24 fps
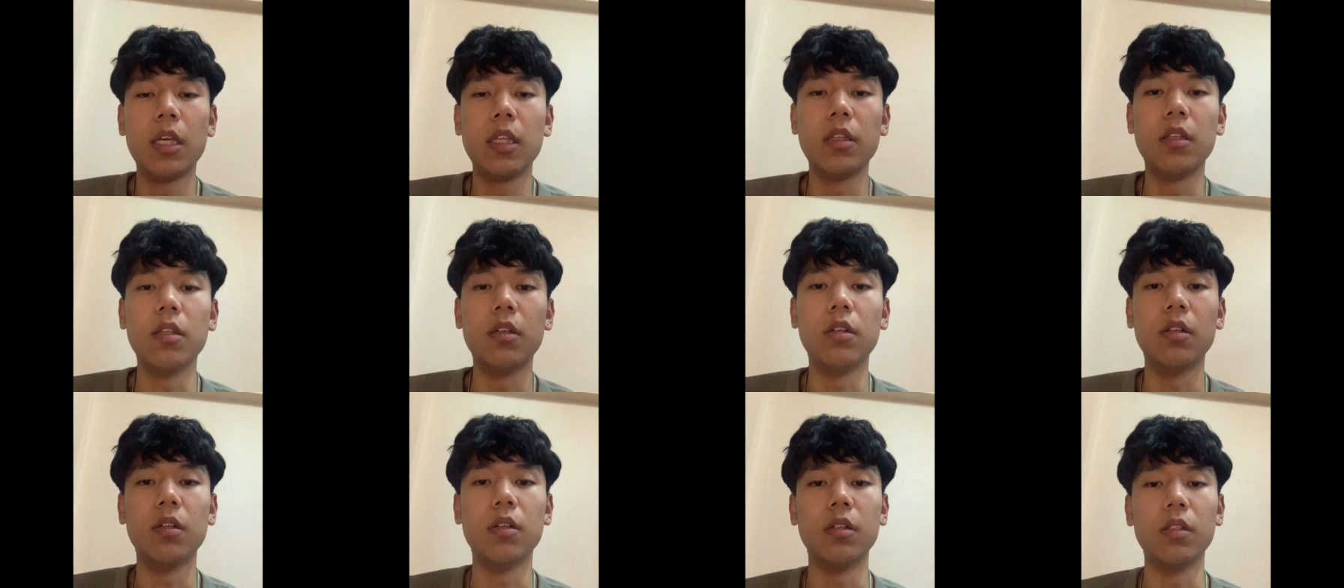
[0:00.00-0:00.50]

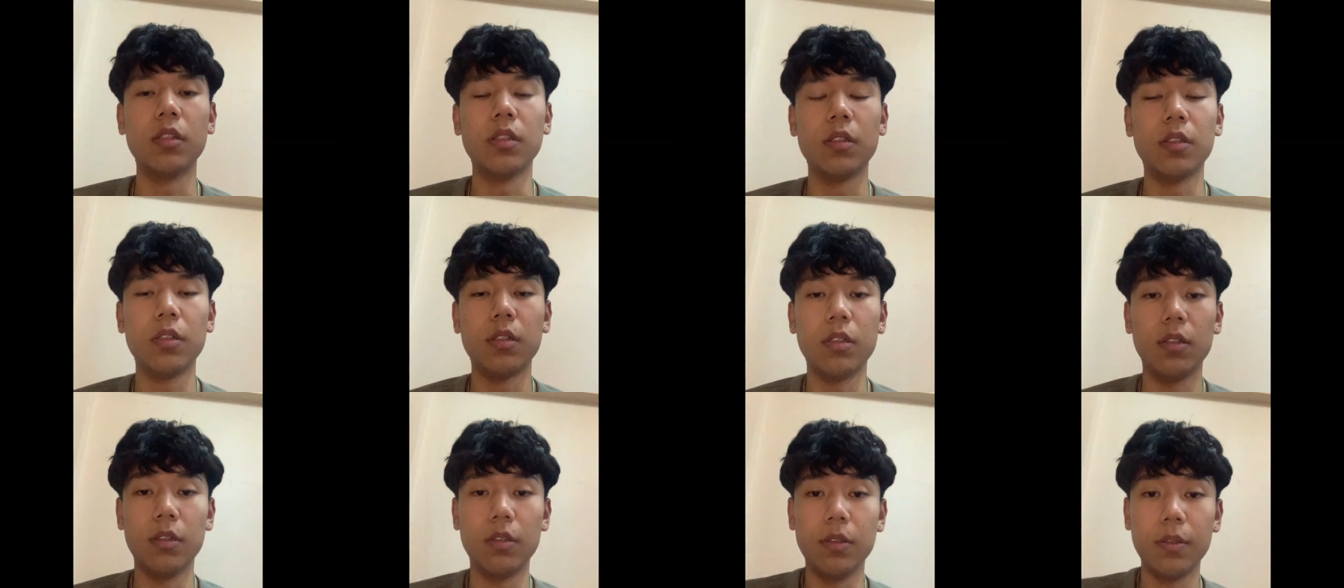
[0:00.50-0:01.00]

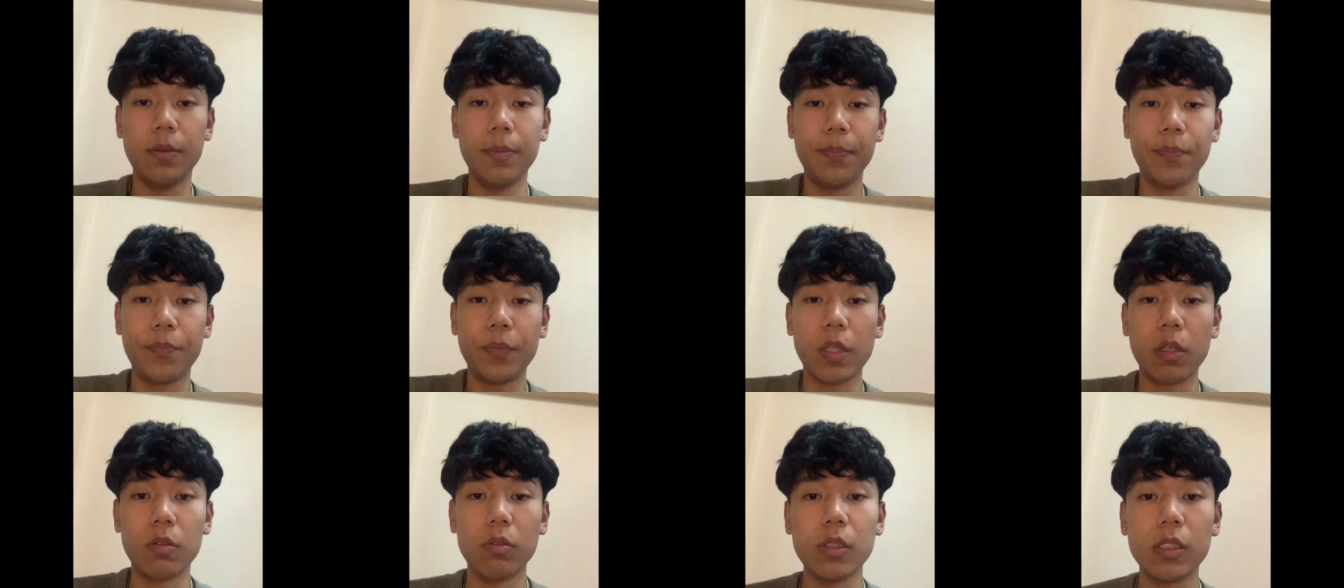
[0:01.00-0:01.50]
the
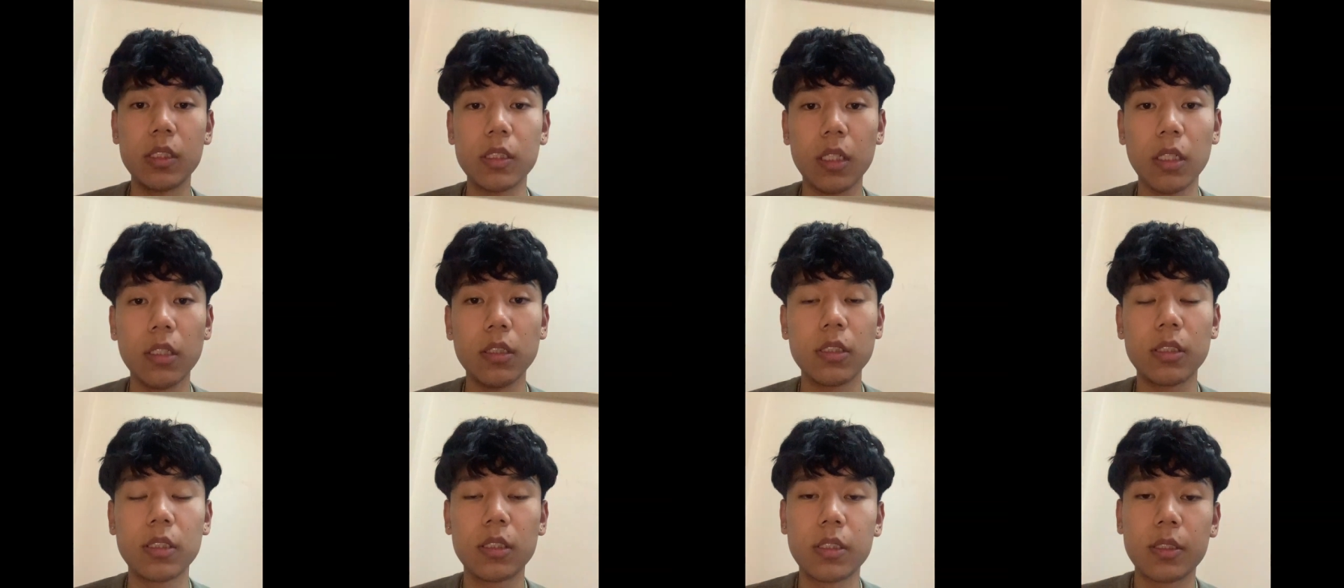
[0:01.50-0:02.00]
uh,
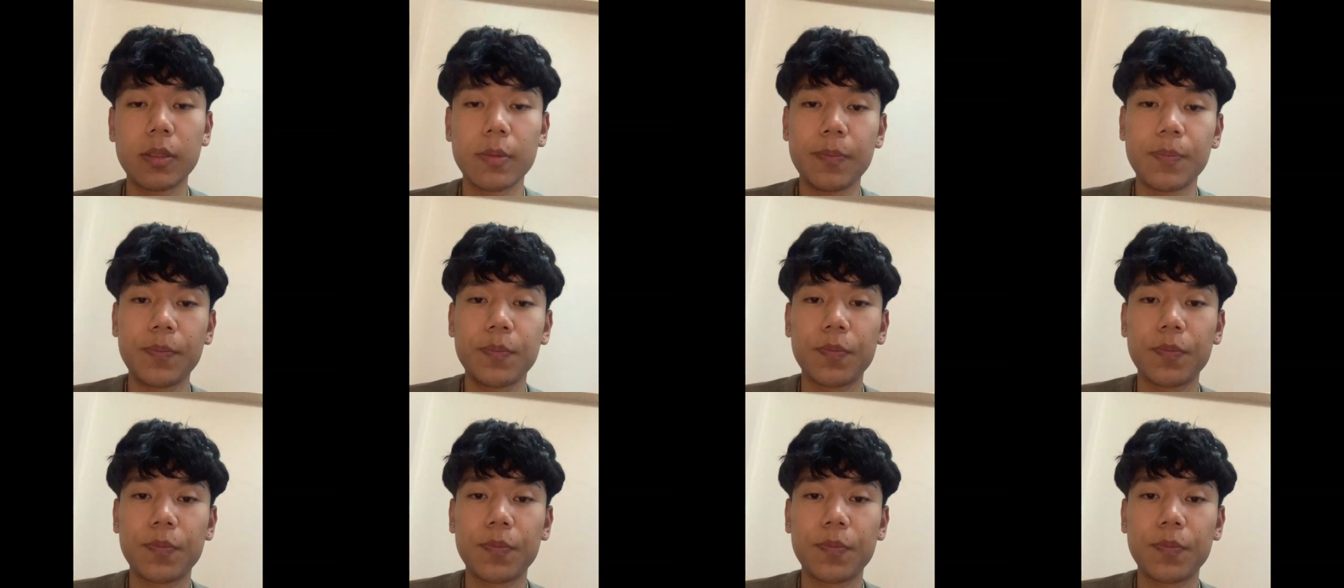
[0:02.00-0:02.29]
results